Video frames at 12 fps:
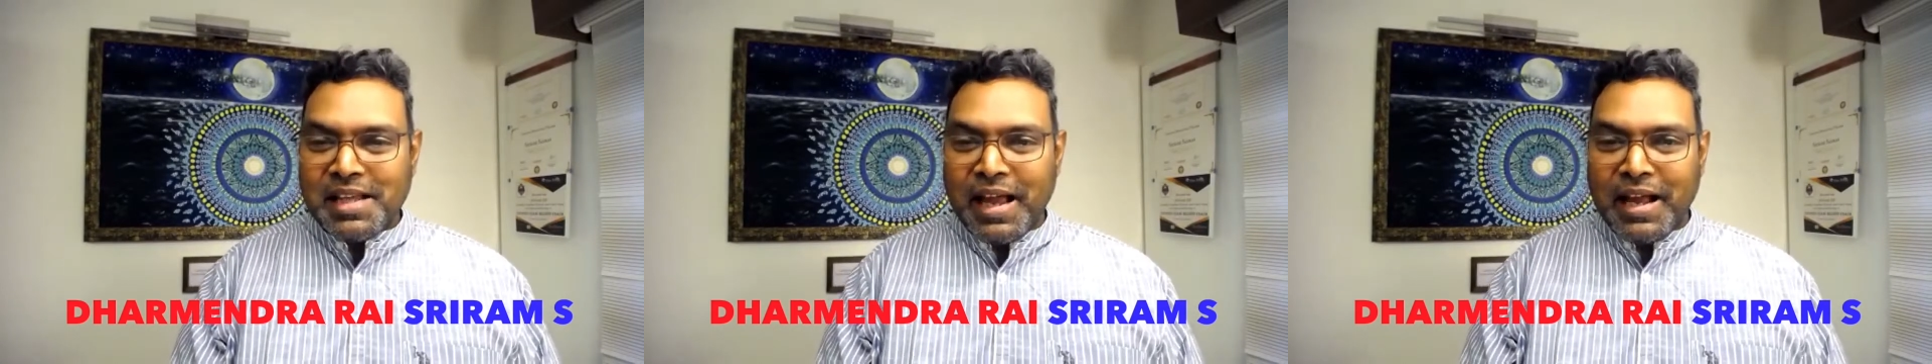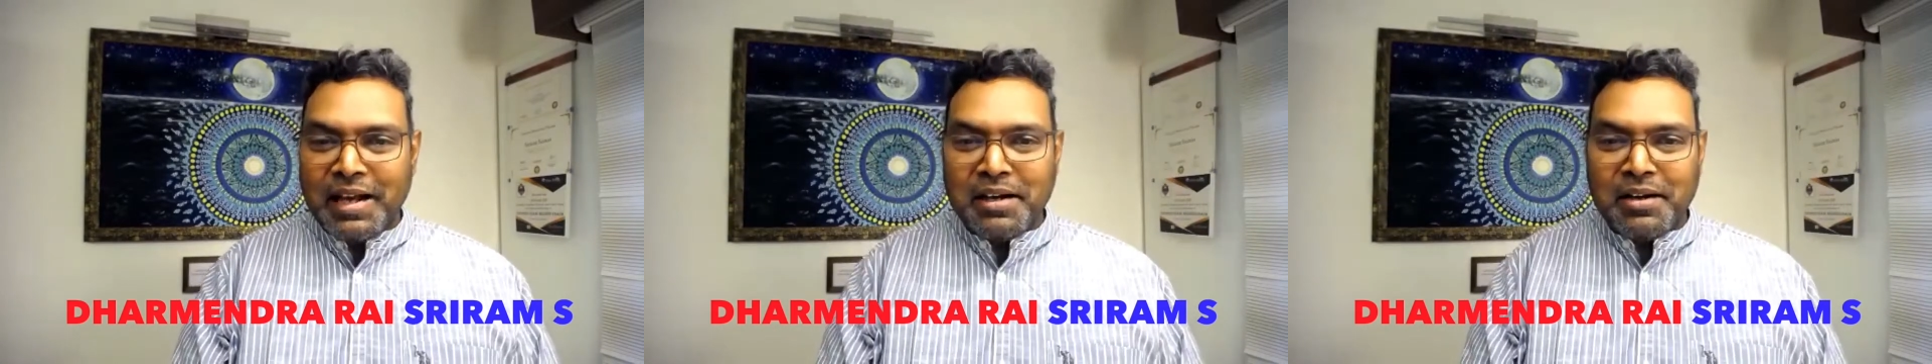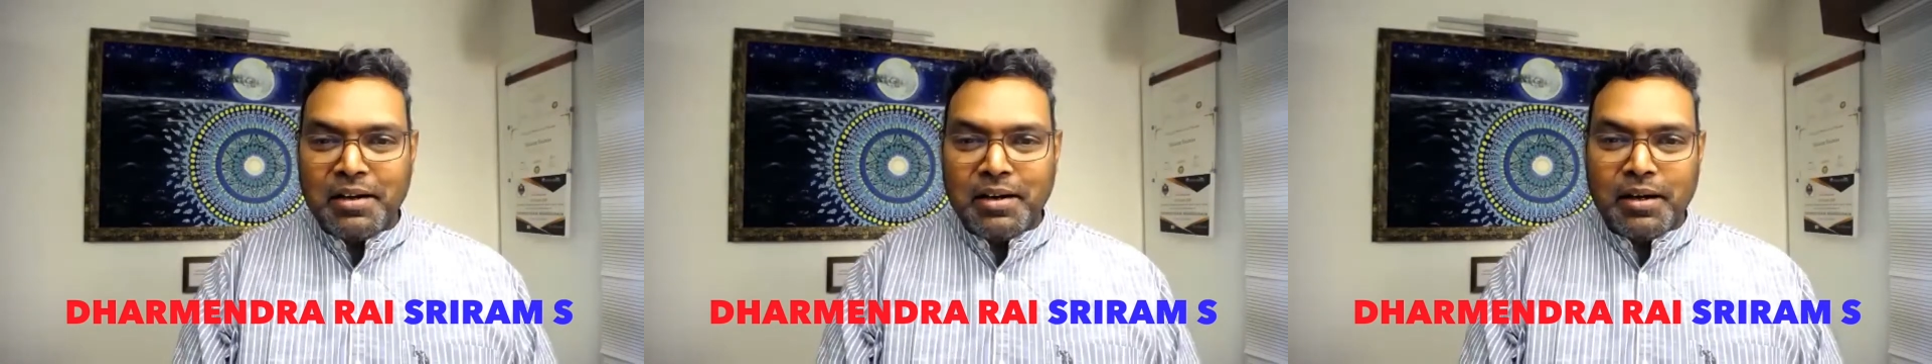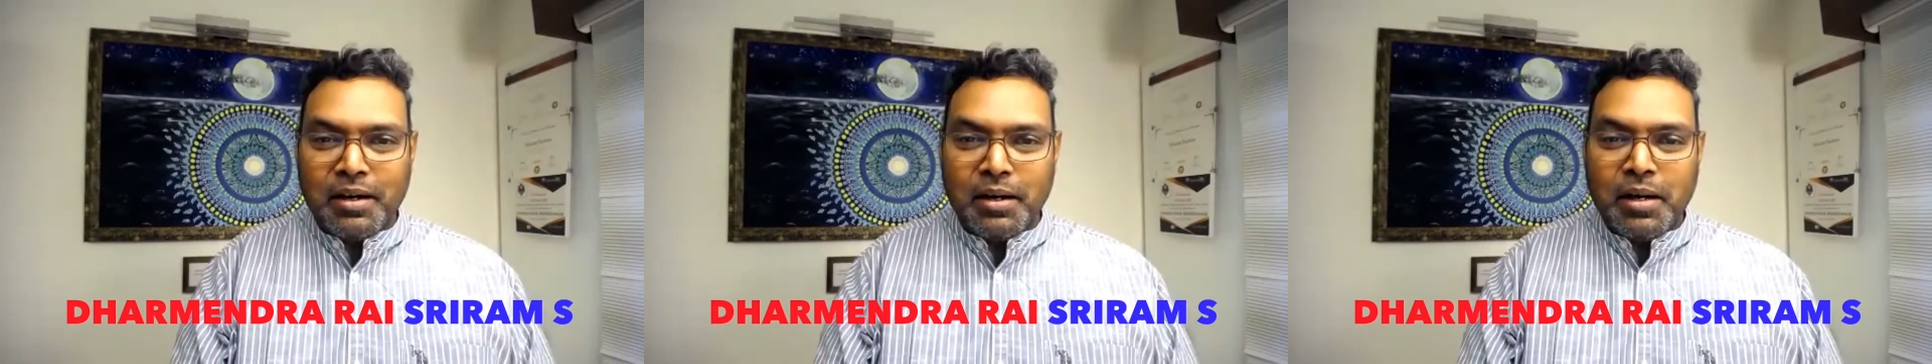And
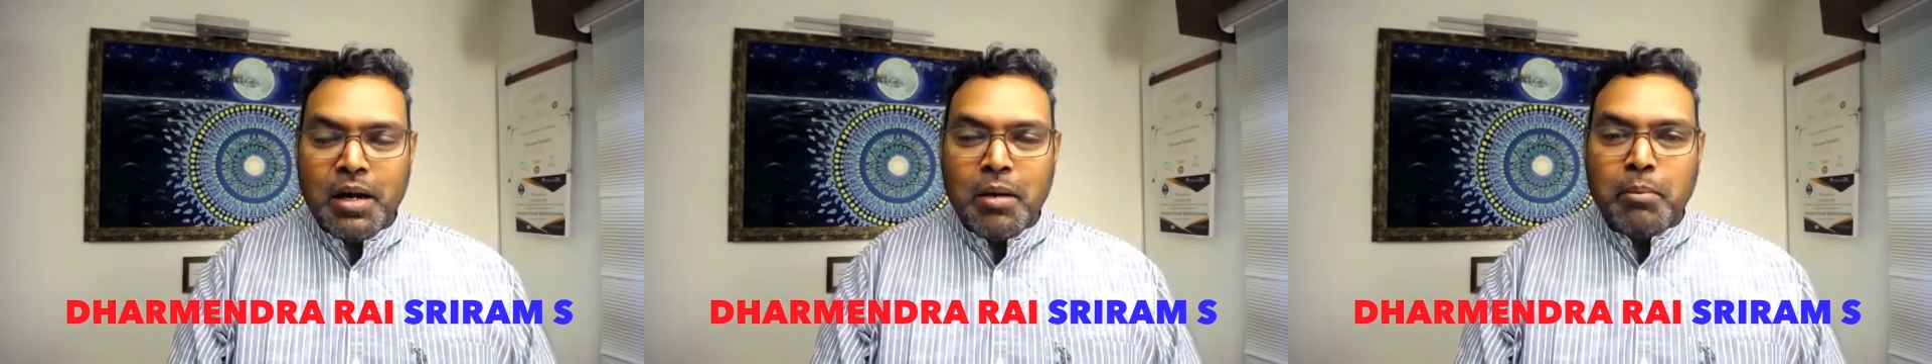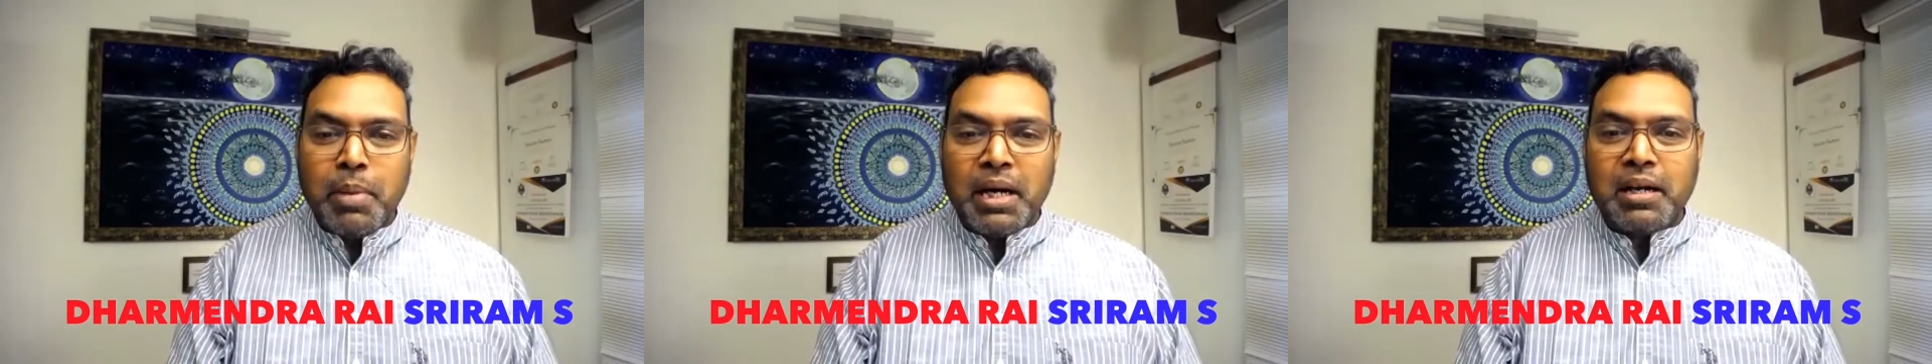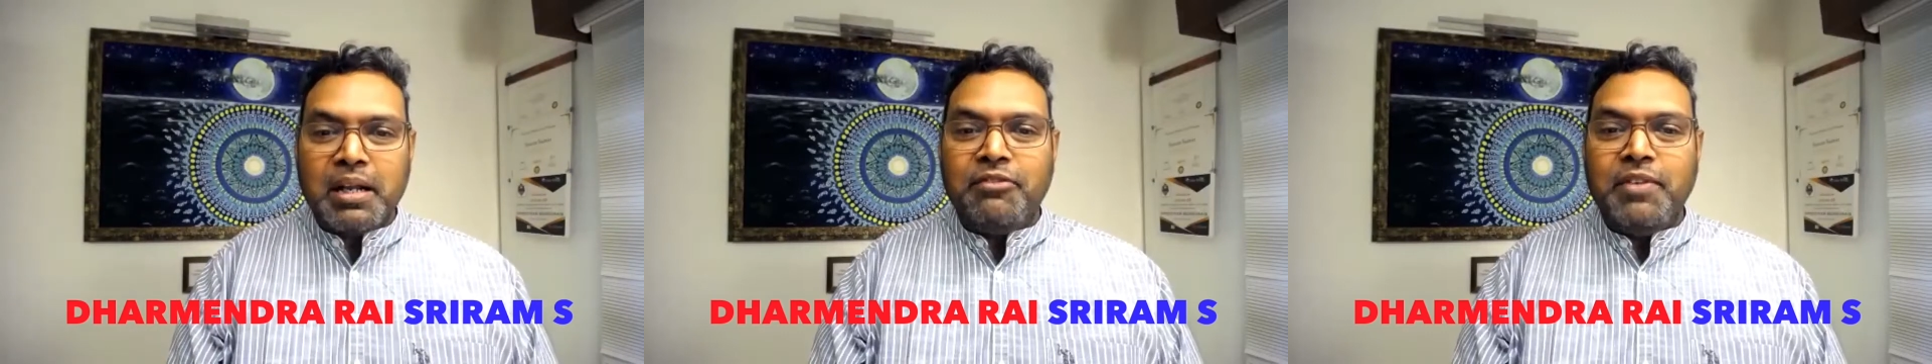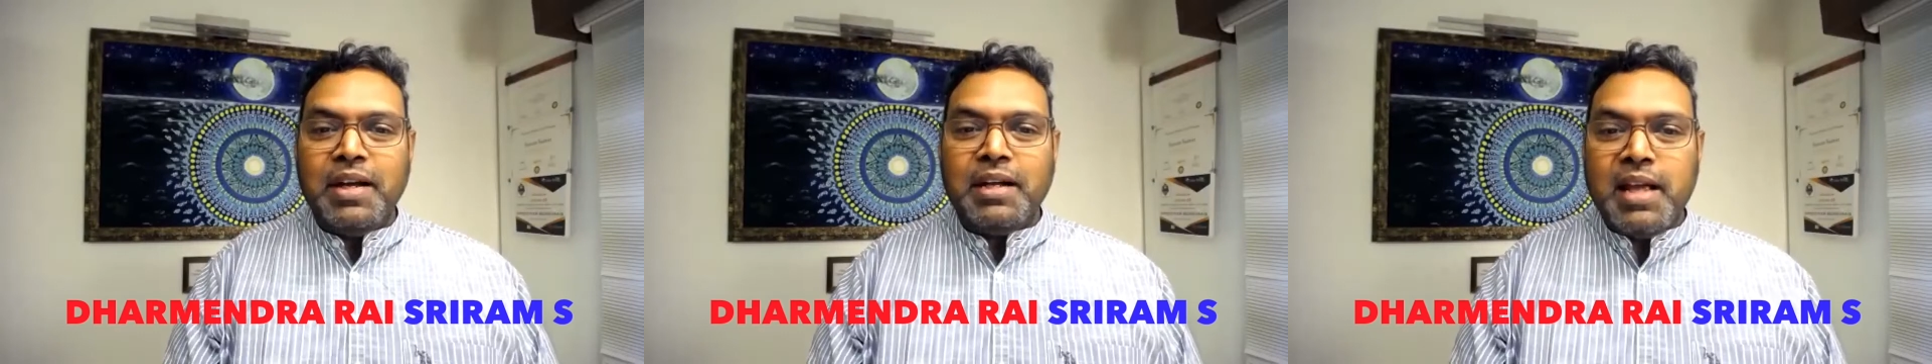but if
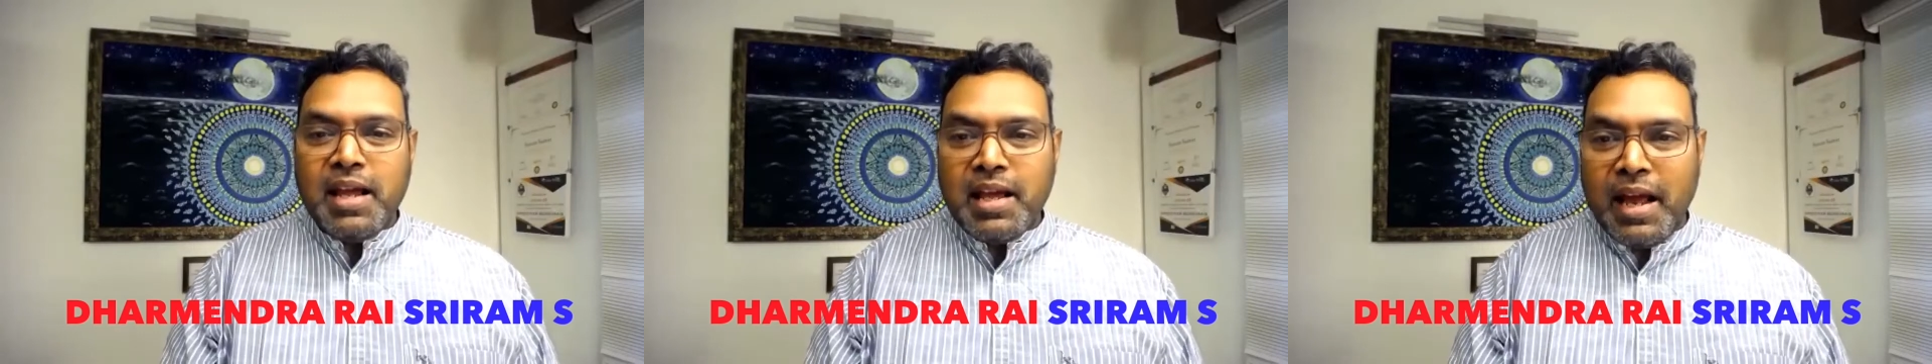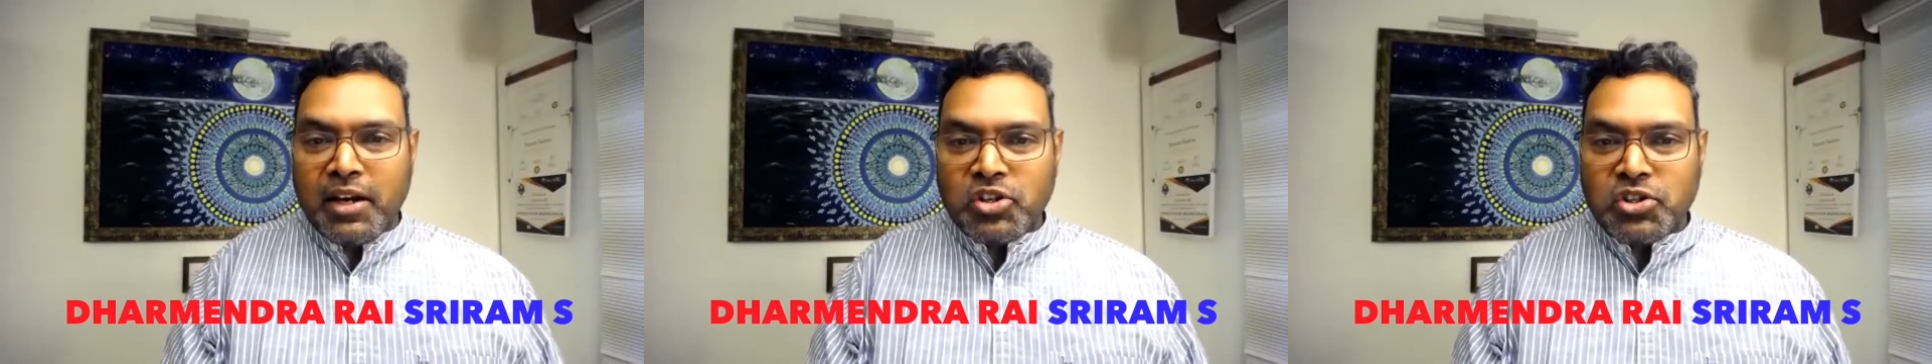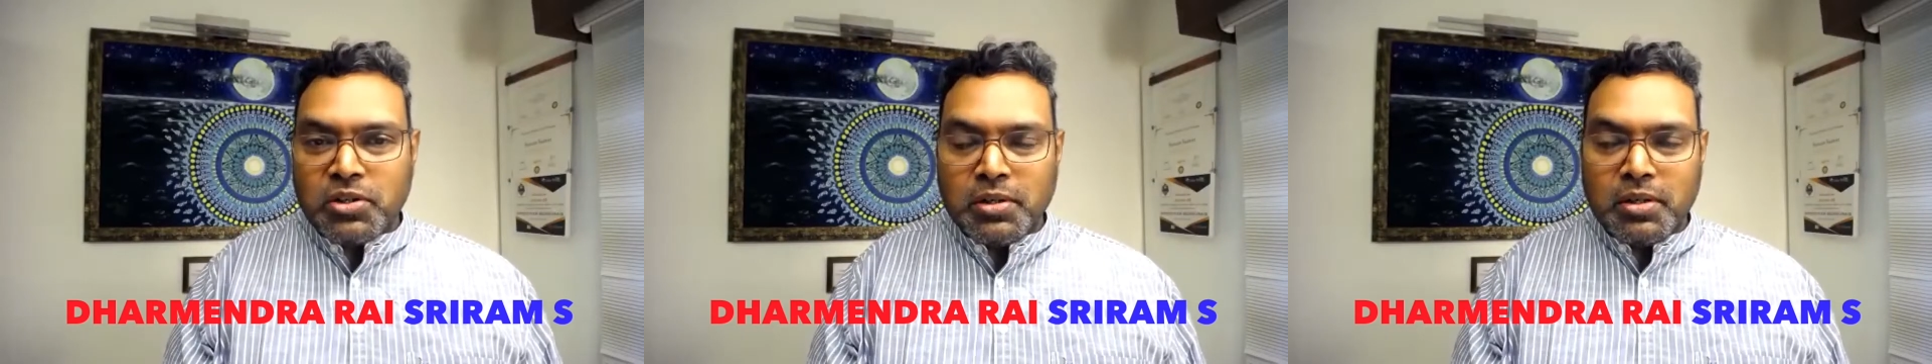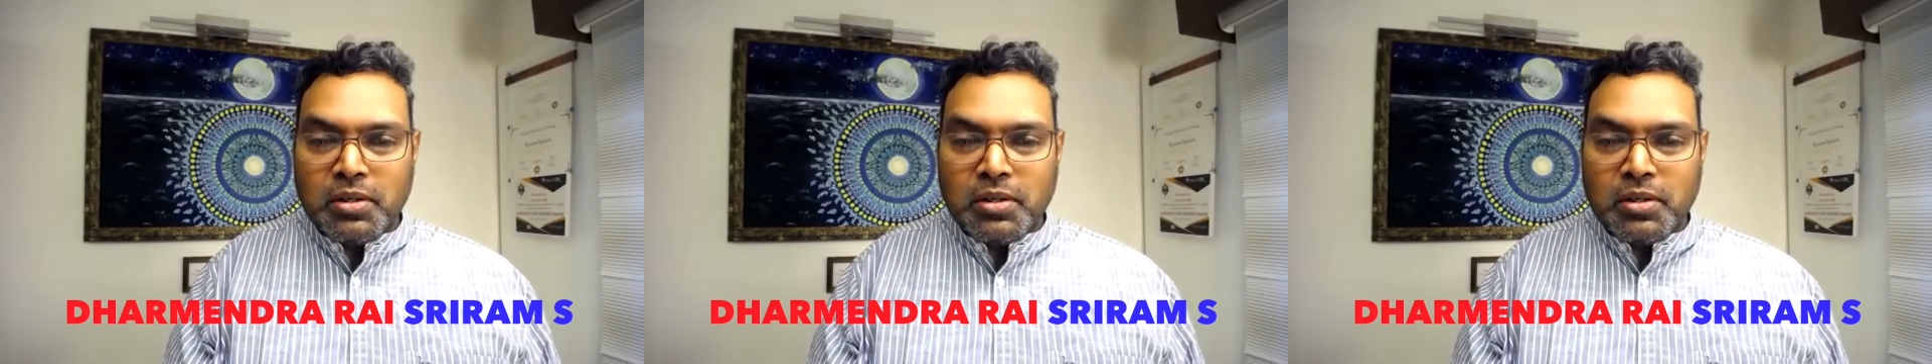we take action,